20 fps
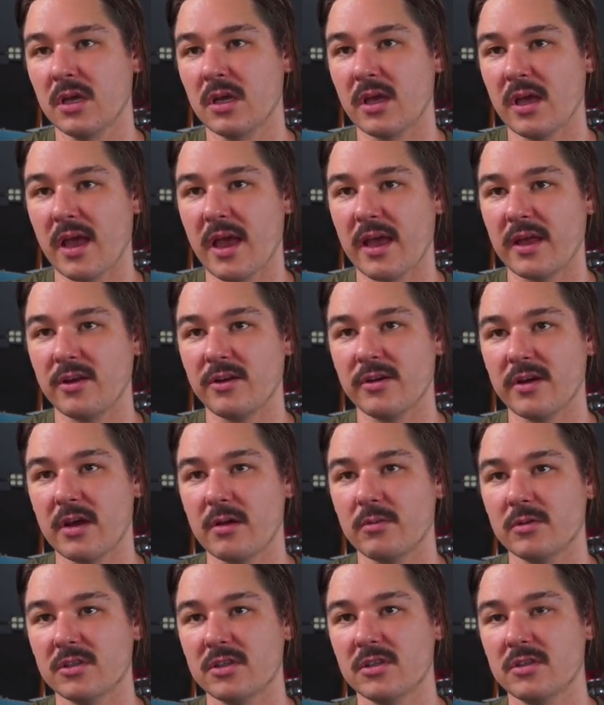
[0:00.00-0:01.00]
and you're able
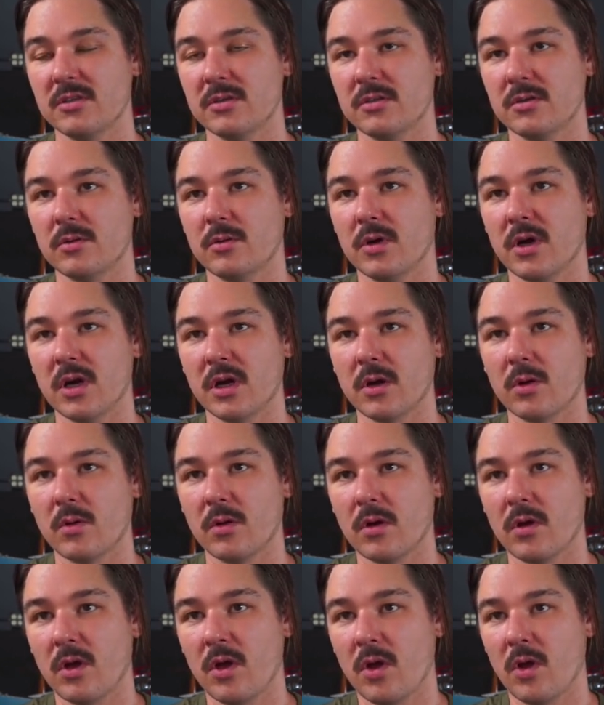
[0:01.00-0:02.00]
to do the work
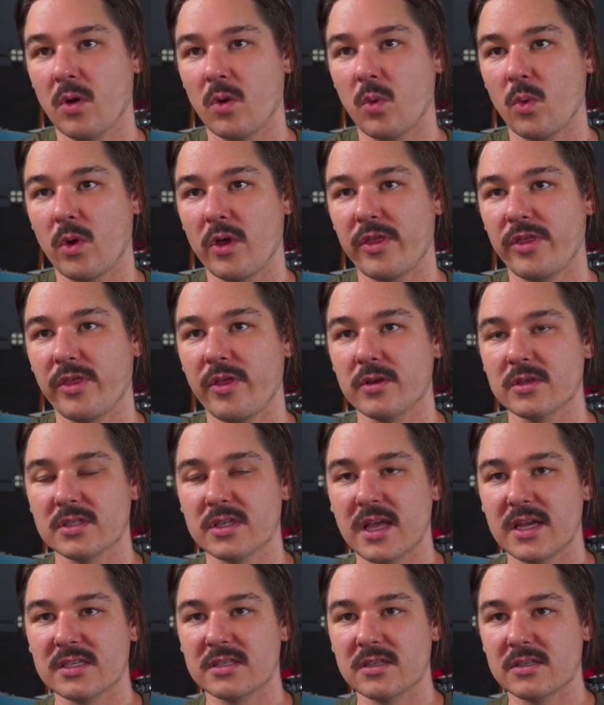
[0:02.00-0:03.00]
with those
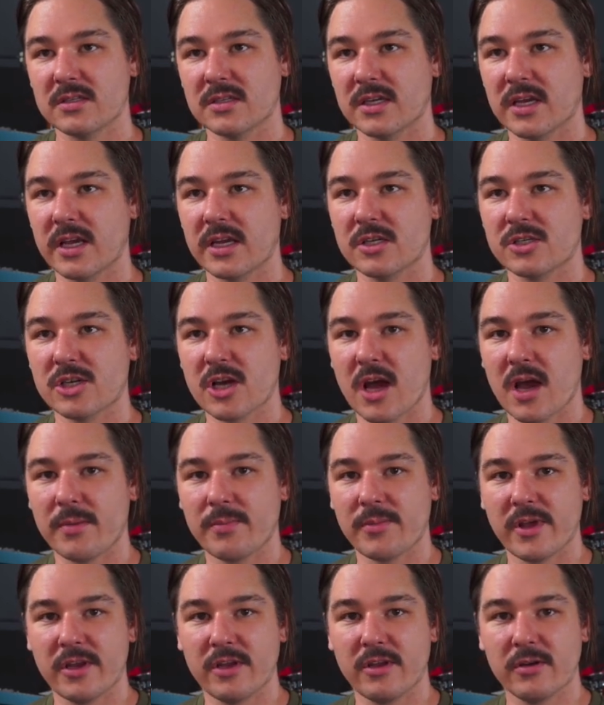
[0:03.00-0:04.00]
lessons and get a job,
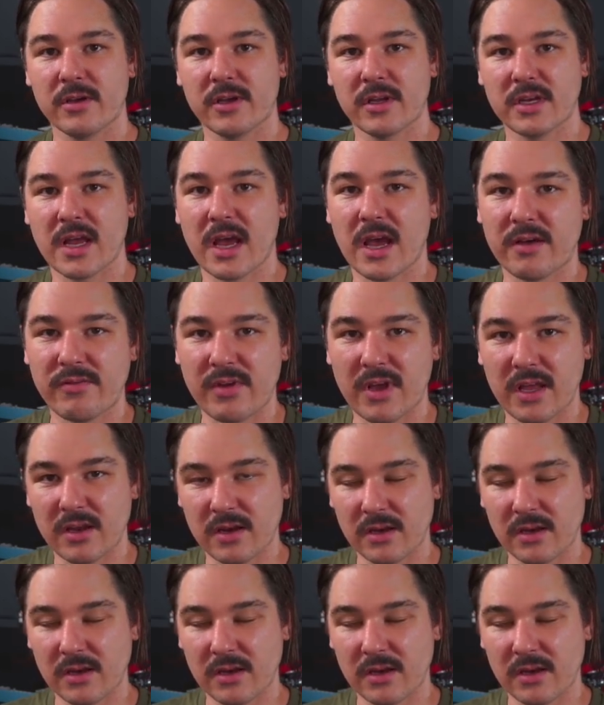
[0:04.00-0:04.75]
then you can have it.